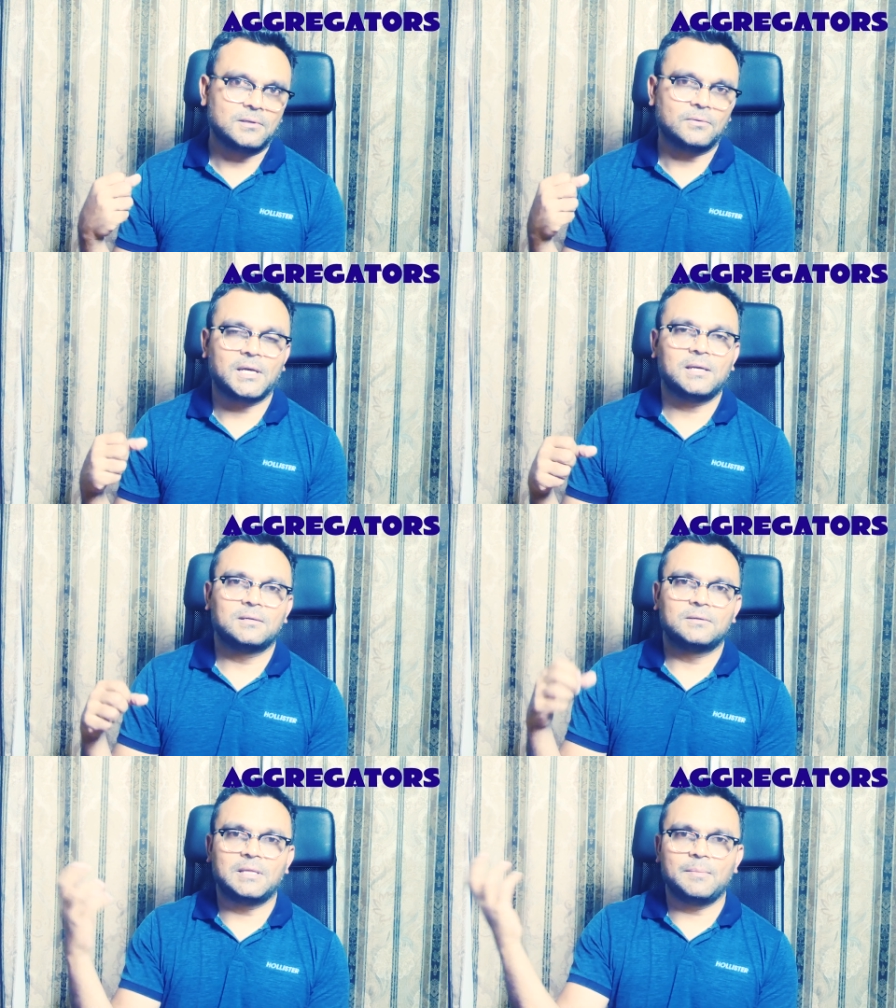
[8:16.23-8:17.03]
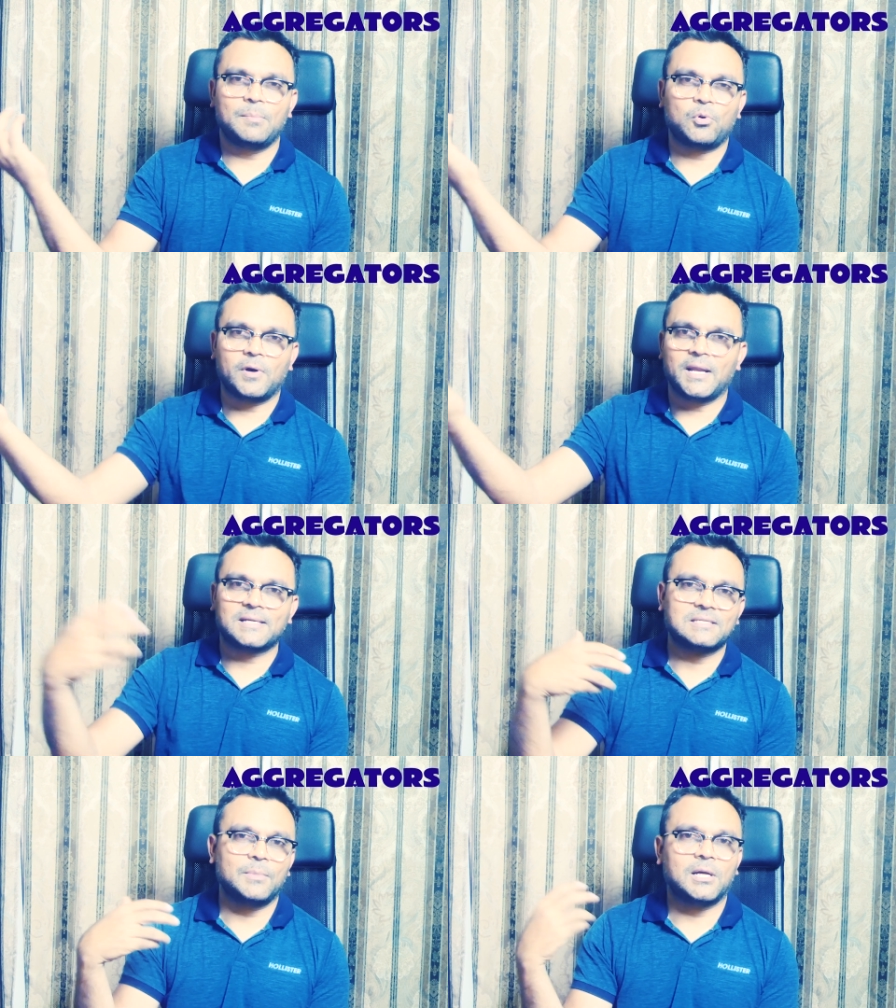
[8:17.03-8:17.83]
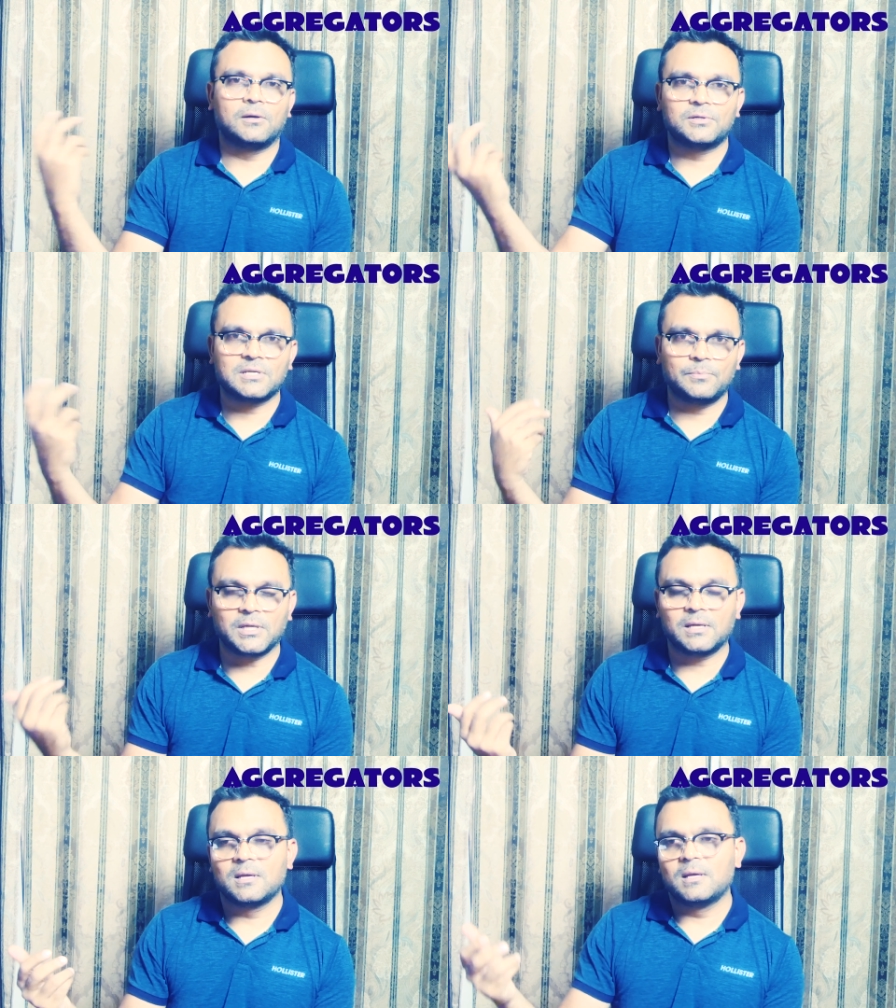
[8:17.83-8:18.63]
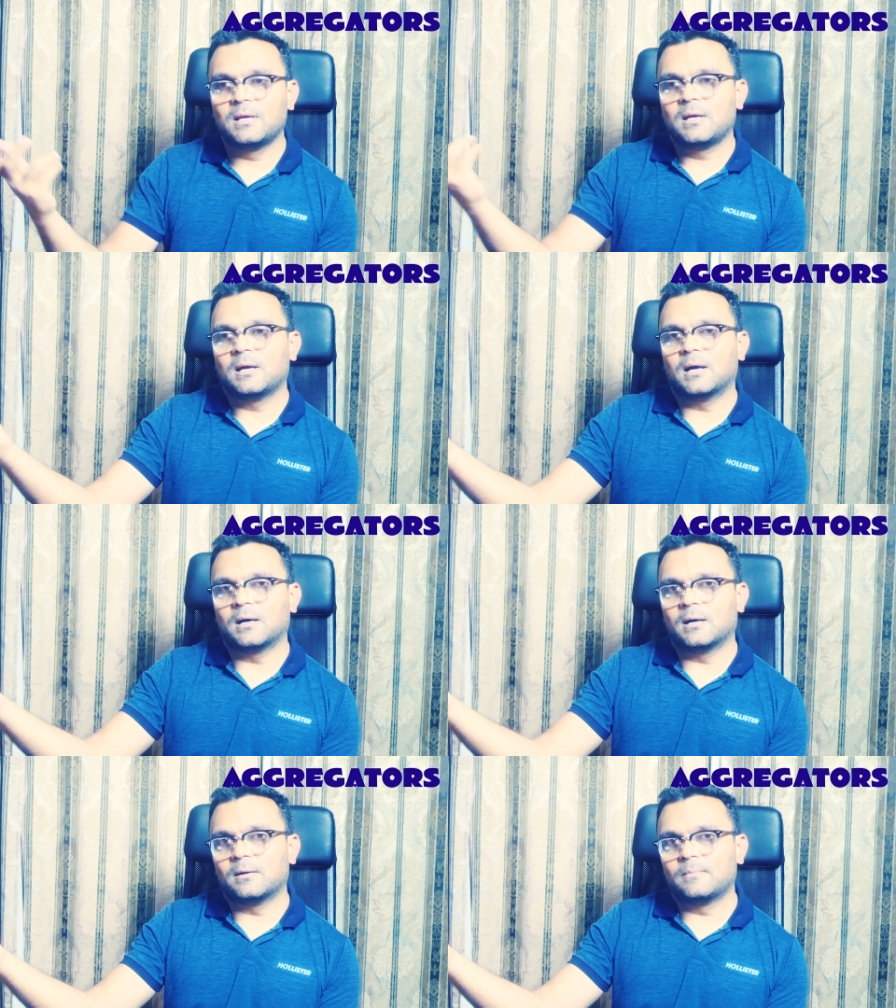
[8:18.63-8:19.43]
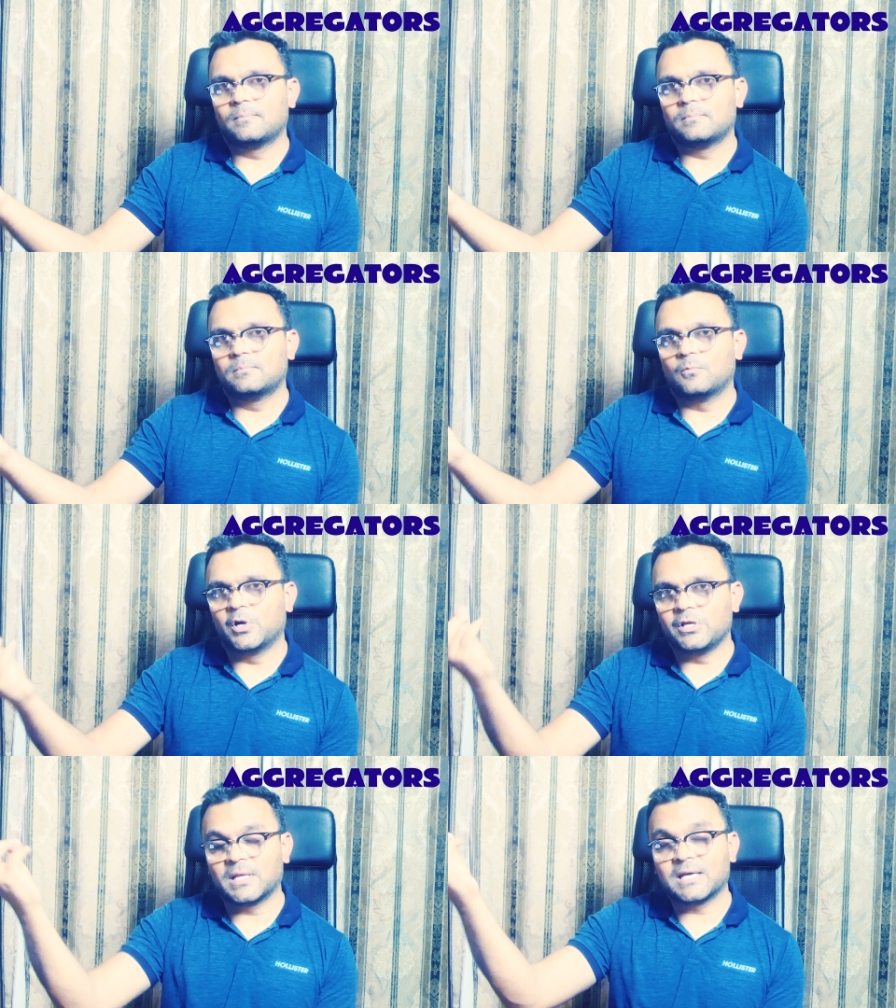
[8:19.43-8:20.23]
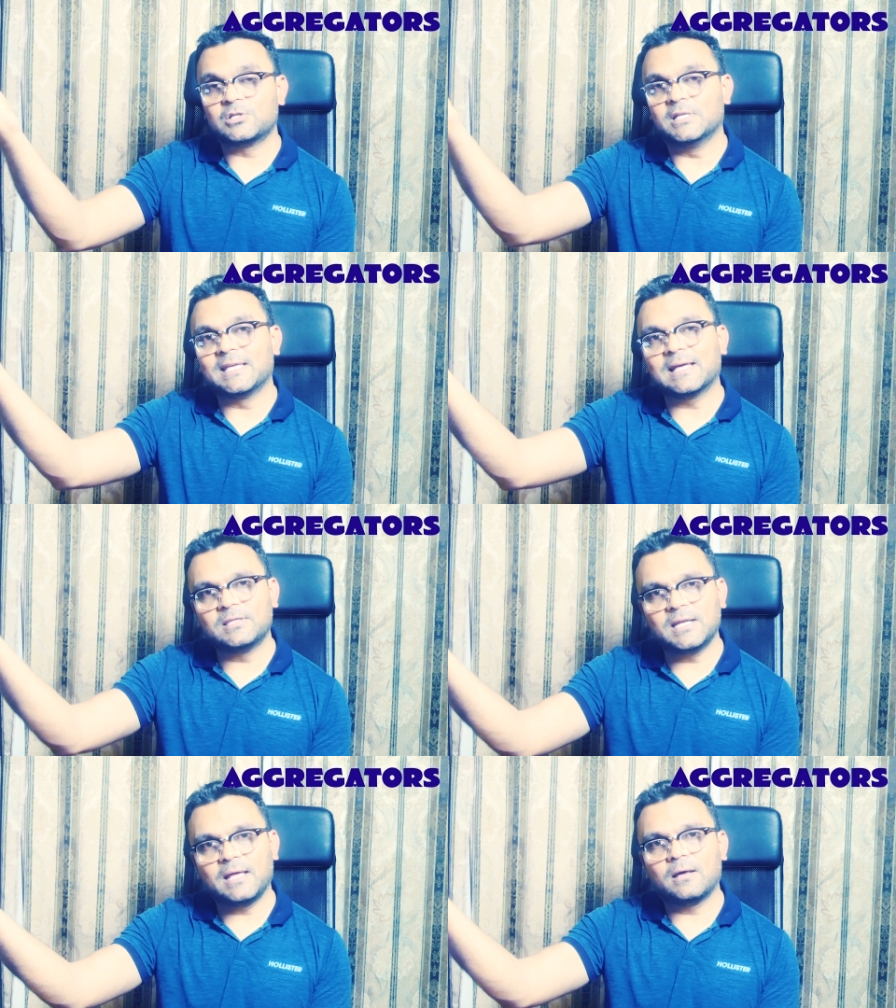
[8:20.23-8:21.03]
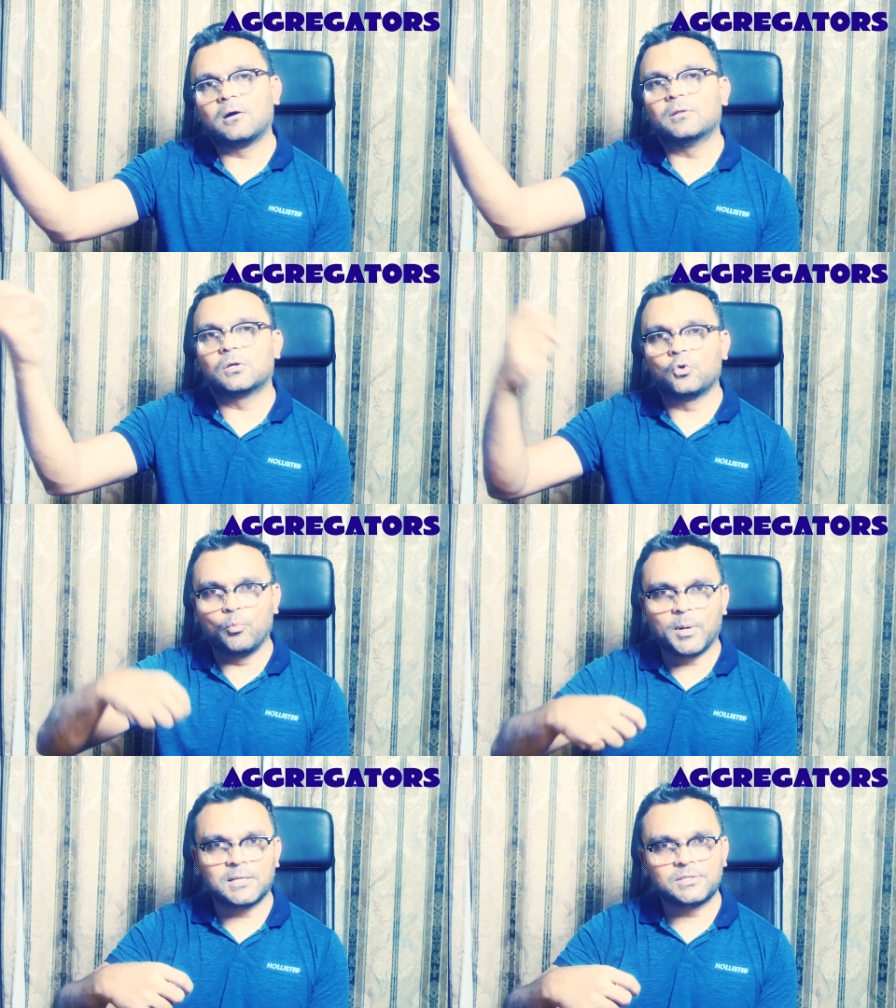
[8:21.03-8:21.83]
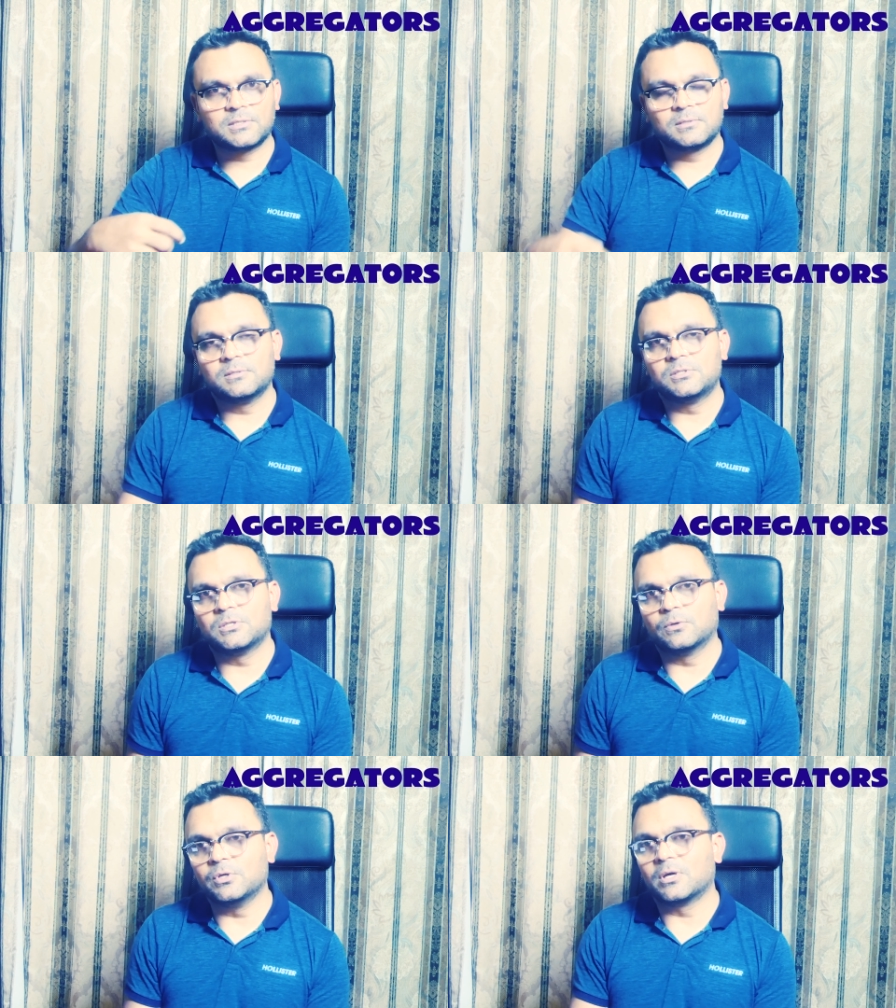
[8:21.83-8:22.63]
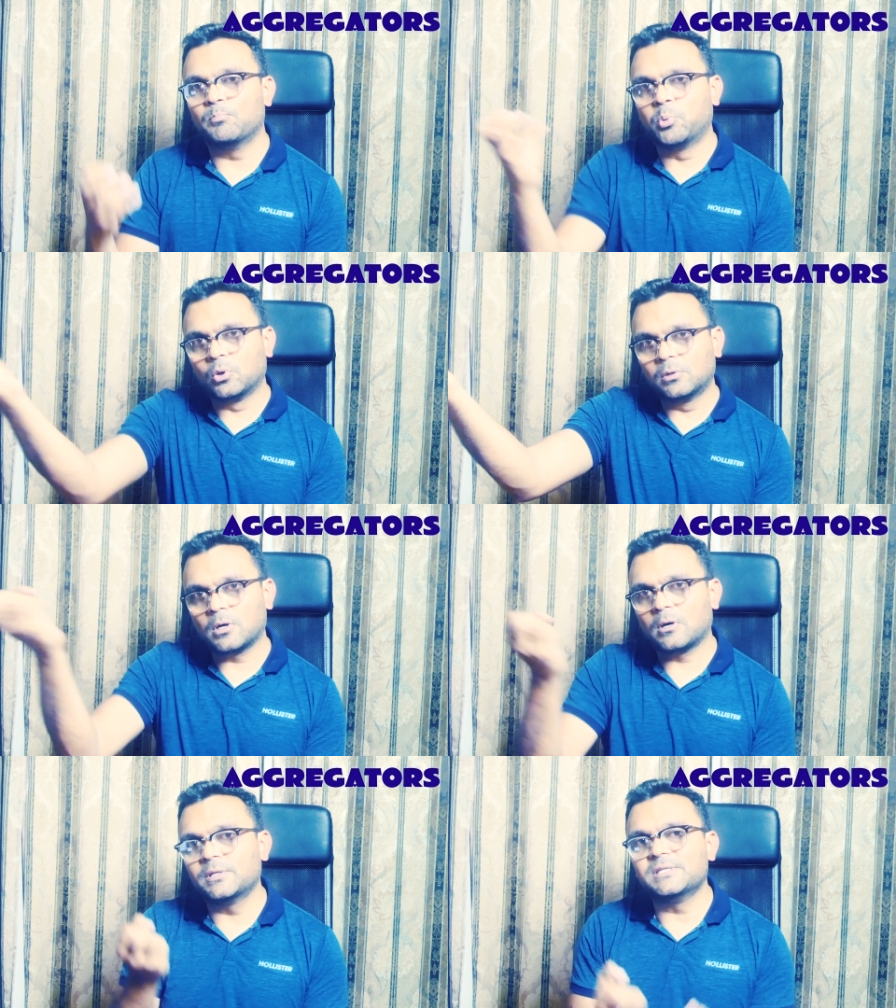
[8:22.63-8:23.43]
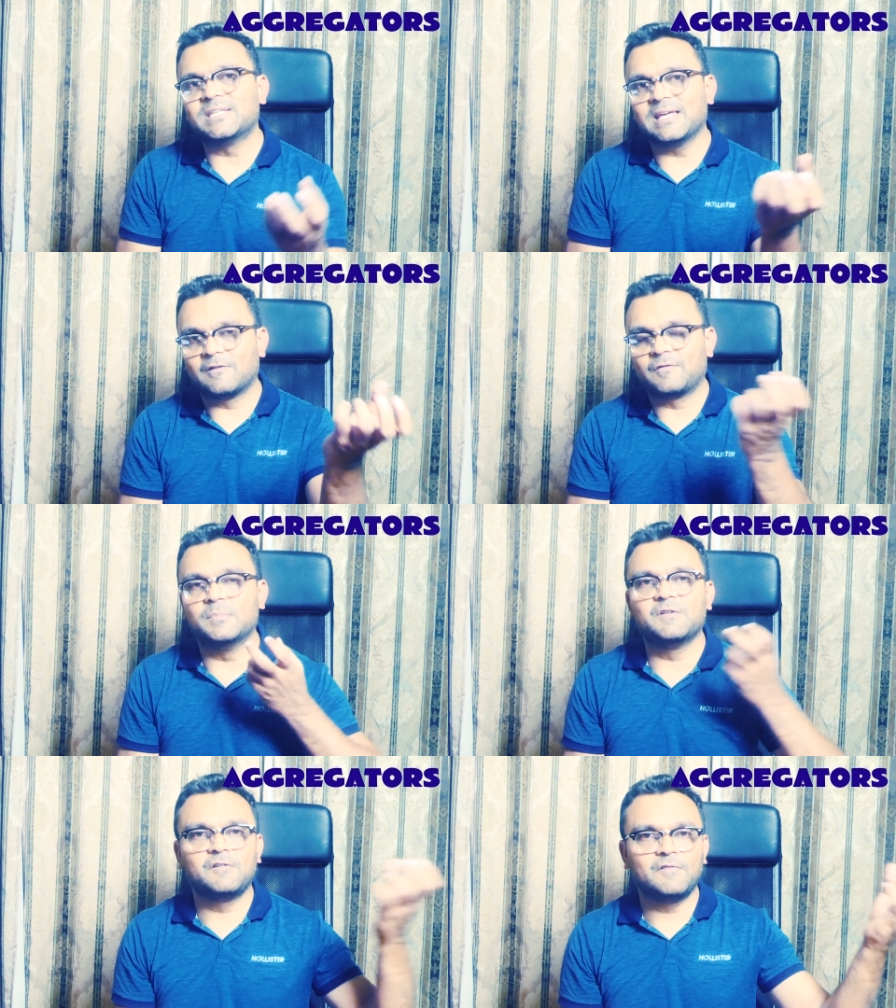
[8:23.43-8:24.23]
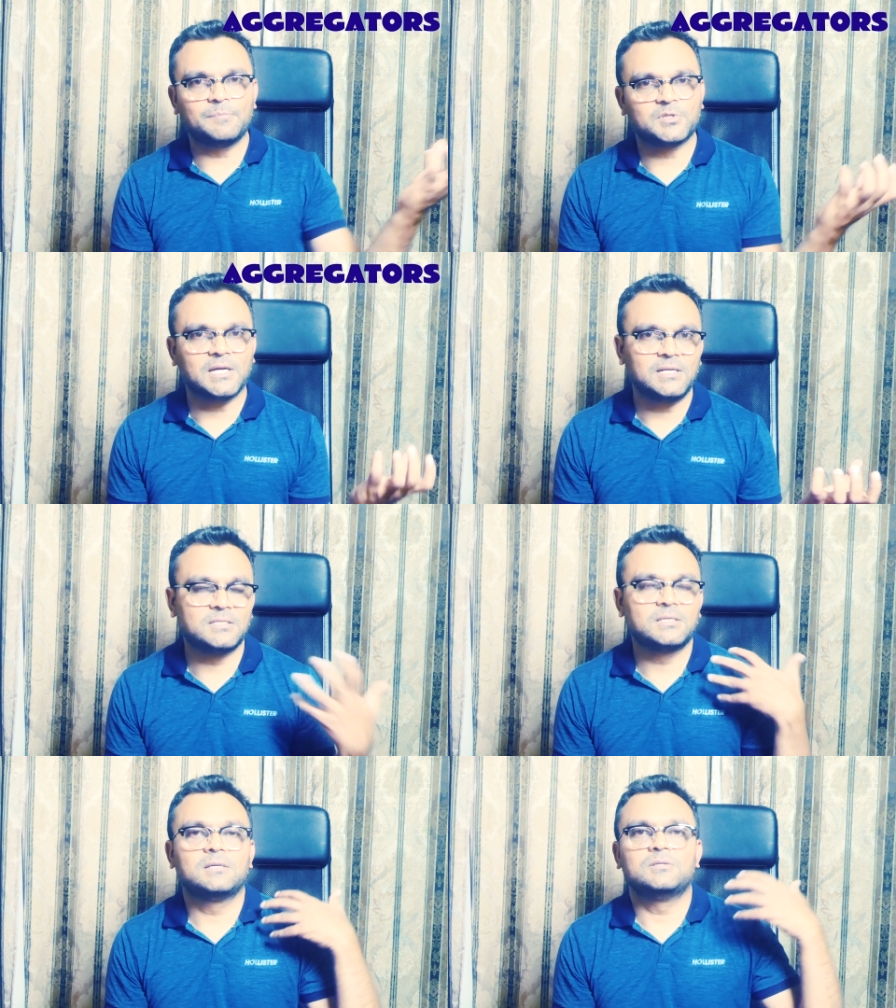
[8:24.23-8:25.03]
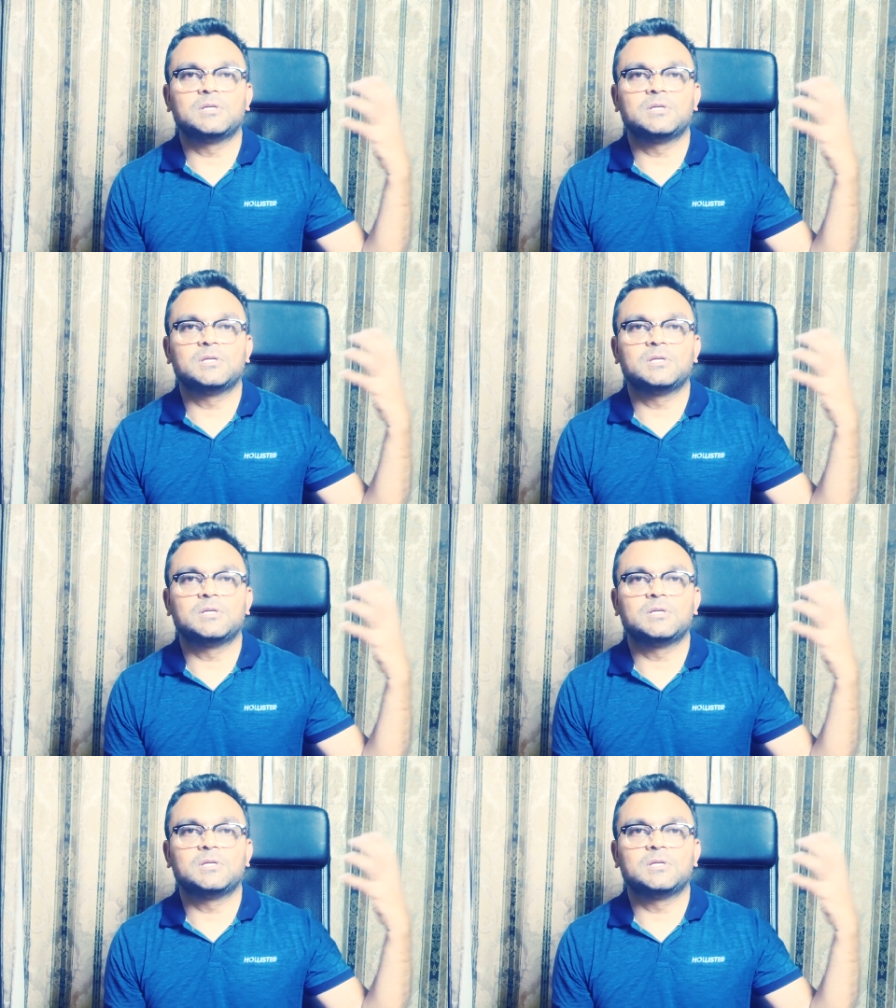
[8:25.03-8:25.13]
Okay, they may provide X M L or something uh, where you can actually get the data on their coupons. So you can pull all this data from different websites.